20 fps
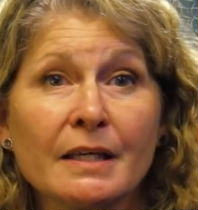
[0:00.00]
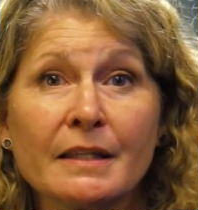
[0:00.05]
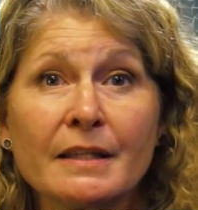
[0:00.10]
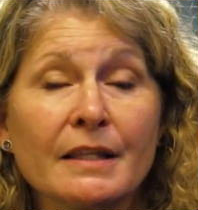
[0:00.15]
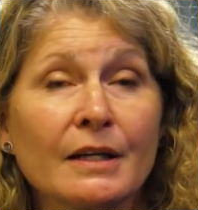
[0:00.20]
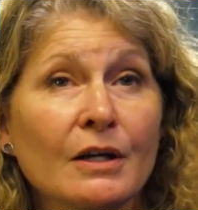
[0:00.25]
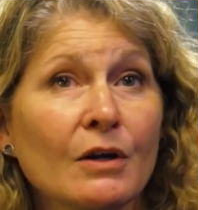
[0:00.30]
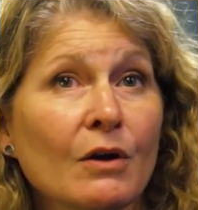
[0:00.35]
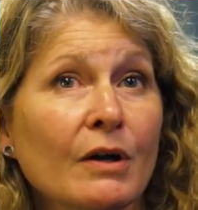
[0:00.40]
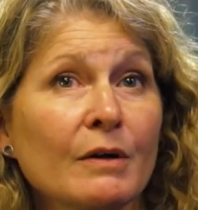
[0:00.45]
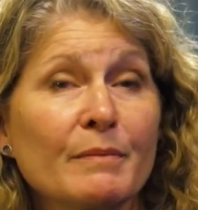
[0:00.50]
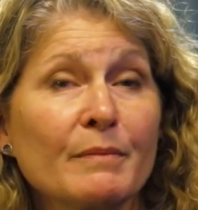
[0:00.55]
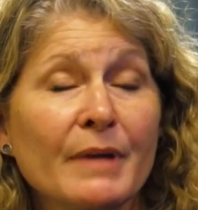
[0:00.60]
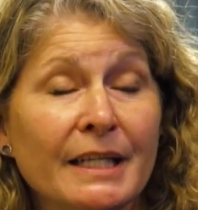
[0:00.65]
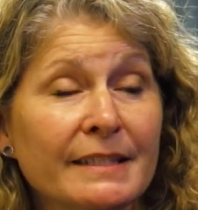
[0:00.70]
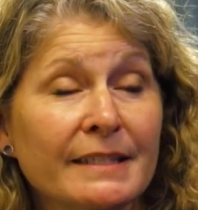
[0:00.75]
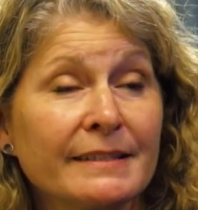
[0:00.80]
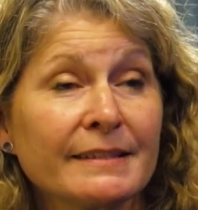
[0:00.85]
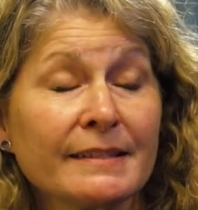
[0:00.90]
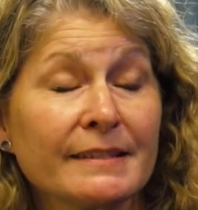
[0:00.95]
There are
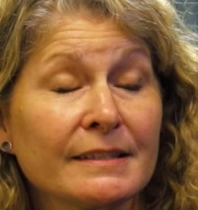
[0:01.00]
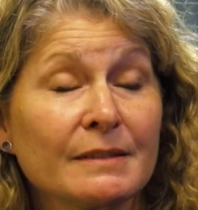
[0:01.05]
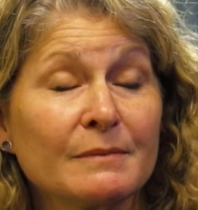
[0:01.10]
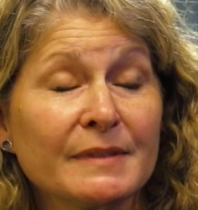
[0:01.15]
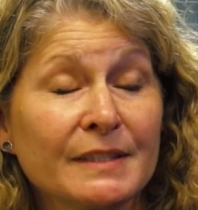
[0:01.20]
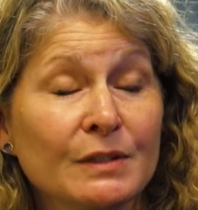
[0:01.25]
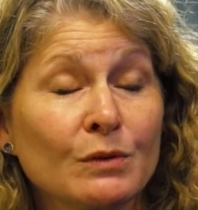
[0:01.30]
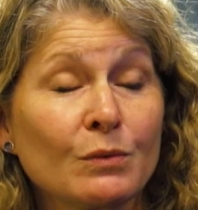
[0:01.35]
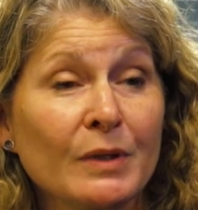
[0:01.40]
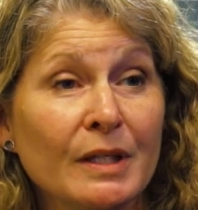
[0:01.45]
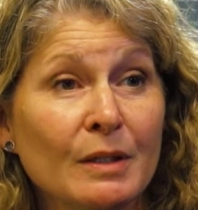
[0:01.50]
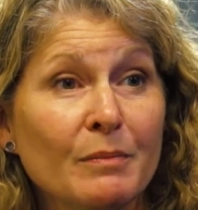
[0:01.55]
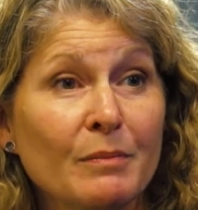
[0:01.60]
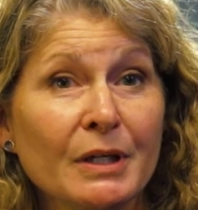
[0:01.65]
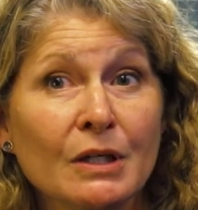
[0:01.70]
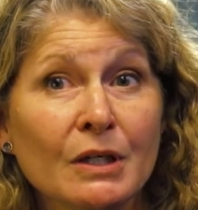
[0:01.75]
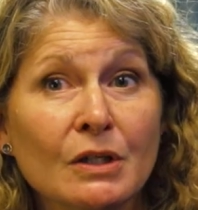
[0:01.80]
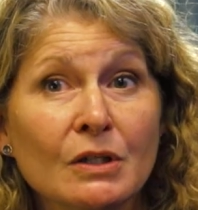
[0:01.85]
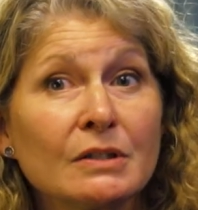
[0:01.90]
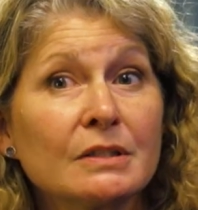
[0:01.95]
many systems that we
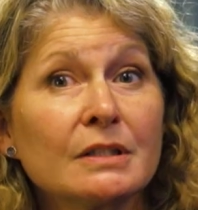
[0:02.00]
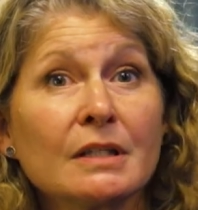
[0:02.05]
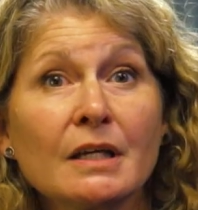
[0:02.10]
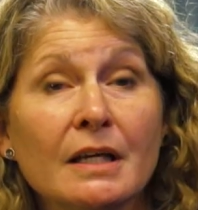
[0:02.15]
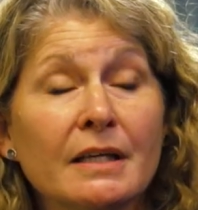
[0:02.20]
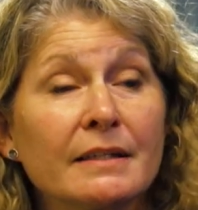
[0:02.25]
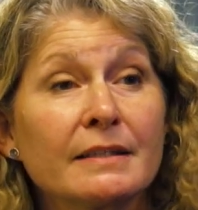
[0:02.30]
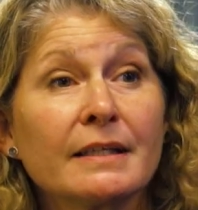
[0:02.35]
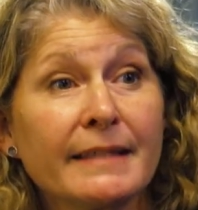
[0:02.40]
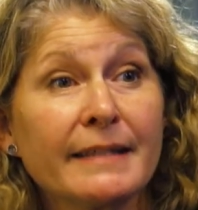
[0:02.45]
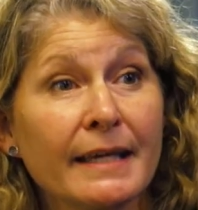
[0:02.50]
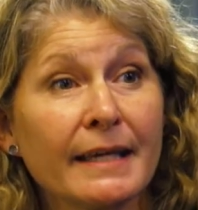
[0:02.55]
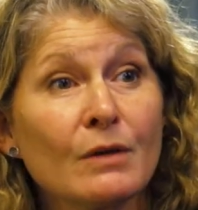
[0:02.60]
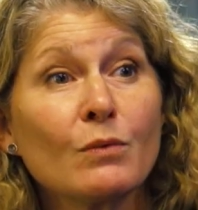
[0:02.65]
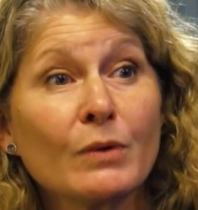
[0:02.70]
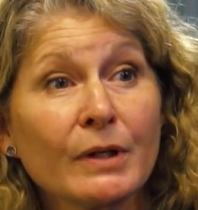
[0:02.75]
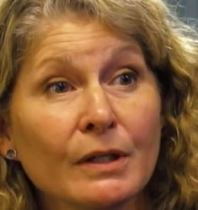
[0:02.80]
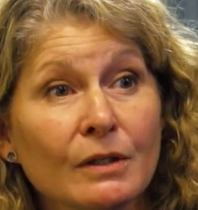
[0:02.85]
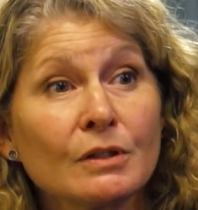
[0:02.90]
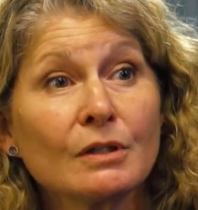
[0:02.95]
build that they
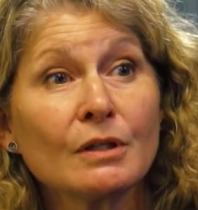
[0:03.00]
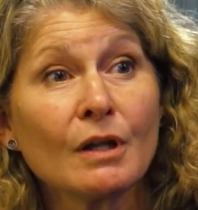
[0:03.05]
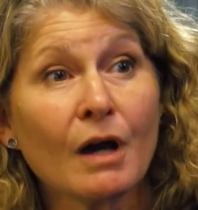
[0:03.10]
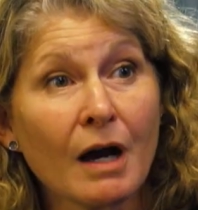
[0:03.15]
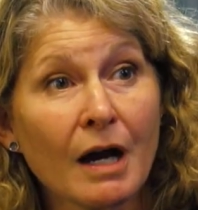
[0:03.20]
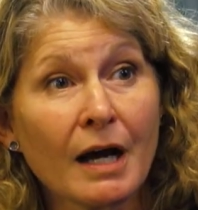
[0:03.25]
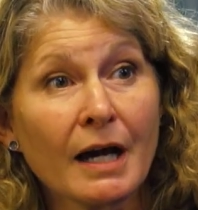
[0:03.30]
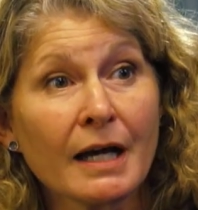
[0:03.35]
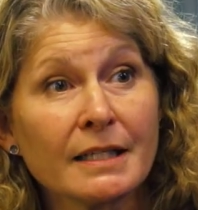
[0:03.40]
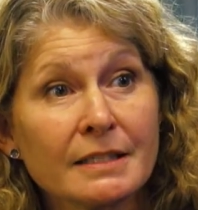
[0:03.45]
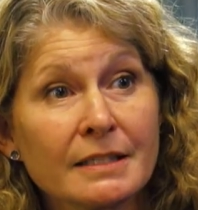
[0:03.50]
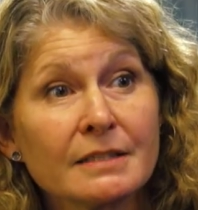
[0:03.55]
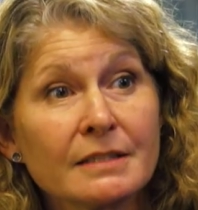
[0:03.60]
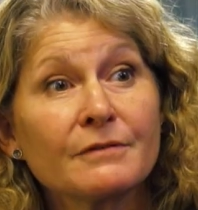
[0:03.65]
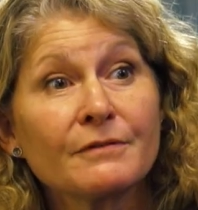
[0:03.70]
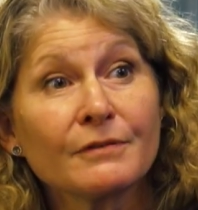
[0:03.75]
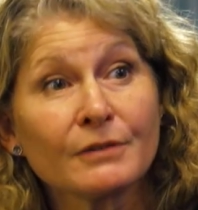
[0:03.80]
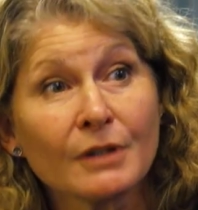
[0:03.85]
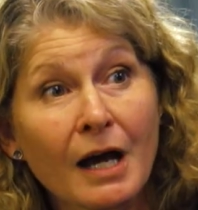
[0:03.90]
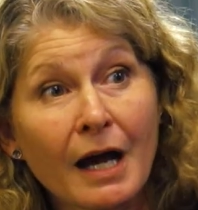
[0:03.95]
will not
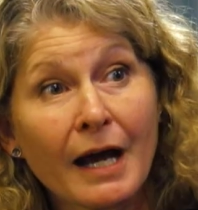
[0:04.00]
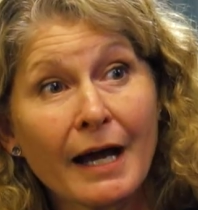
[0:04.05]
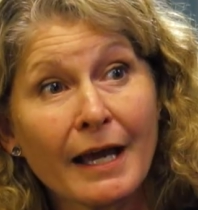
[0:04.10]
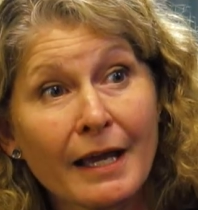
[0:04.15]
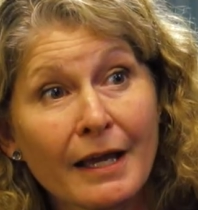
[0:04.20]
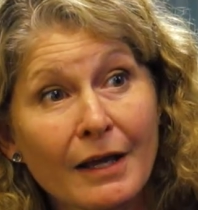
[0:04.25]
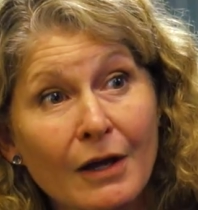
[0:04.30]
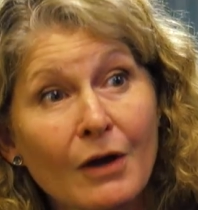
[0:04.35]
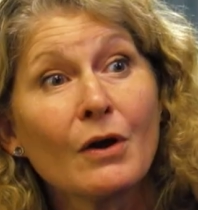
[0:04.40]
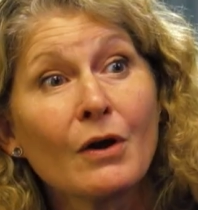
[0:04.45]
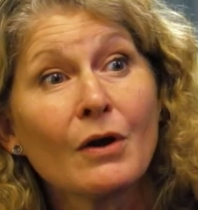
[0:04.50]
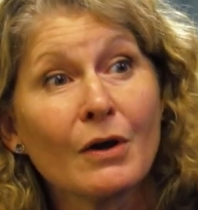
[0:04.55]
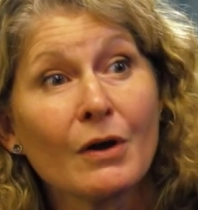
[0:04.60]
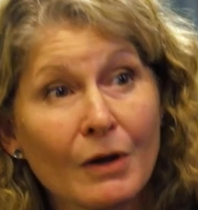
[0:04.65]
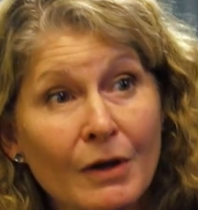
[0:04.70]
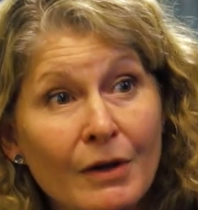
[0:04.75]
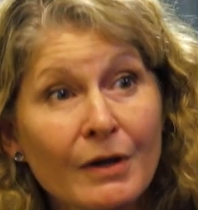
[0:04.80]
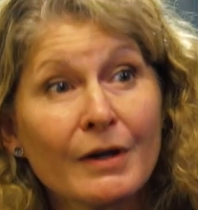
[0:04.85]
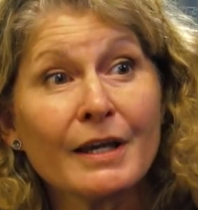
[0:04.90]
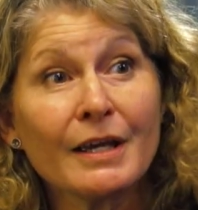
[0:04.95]
fly
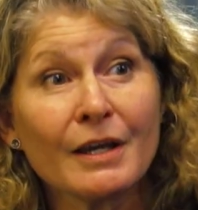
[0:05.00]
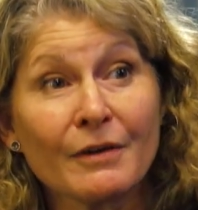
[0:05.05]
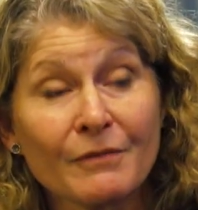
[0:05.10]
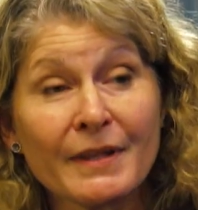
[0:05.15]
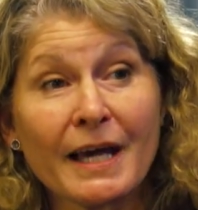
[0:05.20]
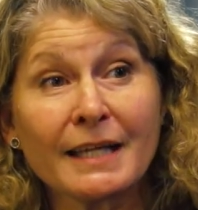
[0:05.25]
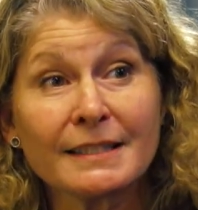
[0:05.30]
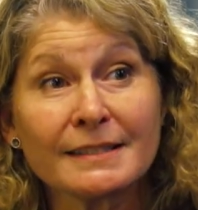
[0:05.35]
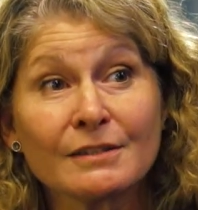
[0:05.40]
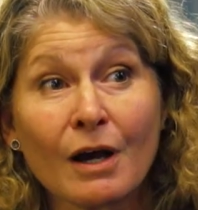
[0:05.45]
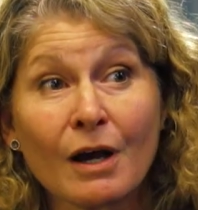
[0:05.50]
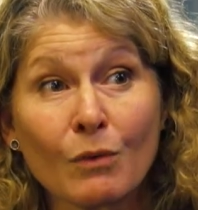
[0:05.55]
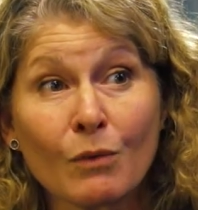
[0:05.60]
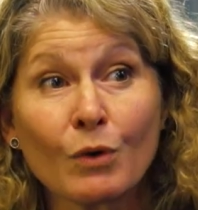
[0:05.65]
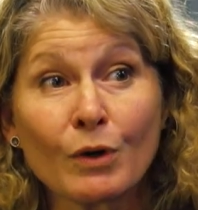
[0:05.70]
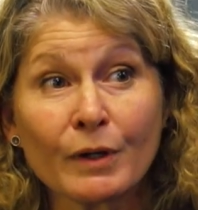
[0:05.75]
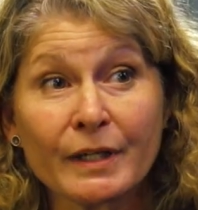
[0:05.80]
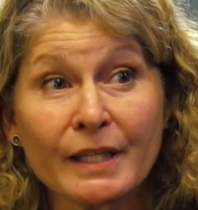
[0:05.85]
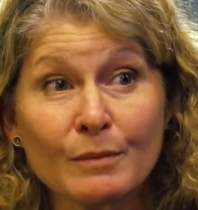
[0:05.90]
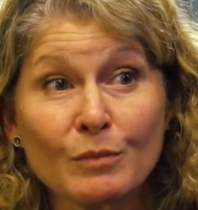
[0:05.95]
if that's not
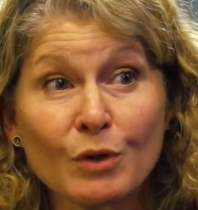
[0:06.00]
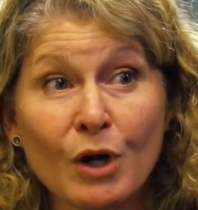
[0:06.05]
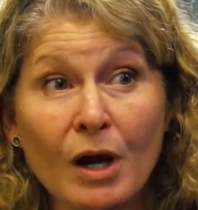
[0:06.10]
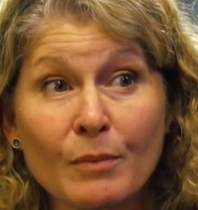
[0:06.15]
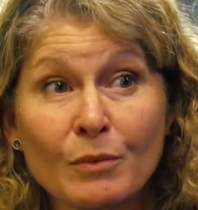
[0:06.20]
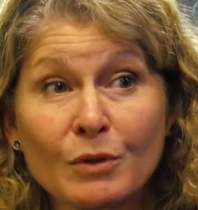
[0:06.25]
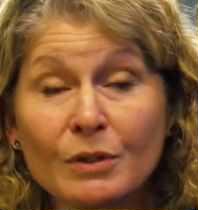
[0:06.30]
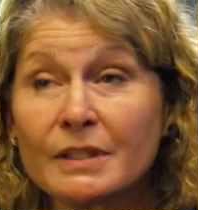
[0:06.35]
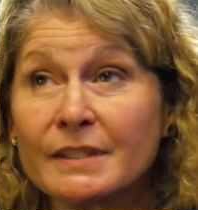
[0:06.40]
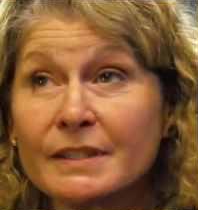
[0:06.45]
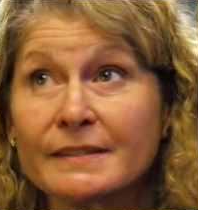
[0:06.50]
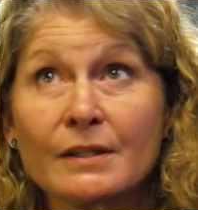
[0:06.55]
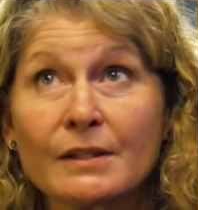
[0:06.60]
working properly.